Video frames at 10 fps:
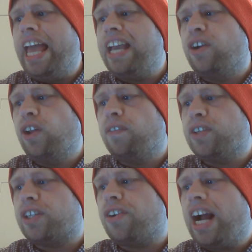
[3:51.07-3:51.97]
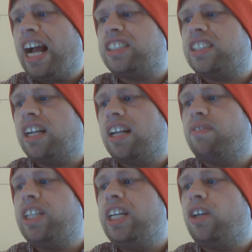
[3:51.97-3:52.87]
A Gulliver crash.
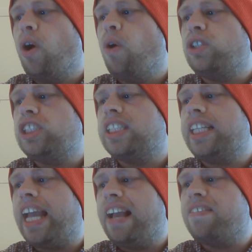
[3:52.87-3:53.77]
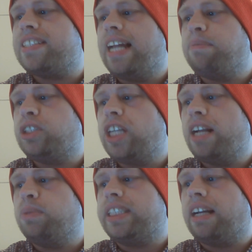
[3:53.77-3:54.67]
The oceans and caves snapped
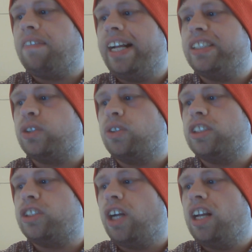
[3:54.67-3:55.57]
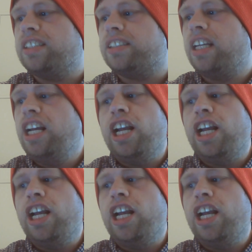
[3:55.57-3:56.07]
shut with Tyrannosaurus jaws.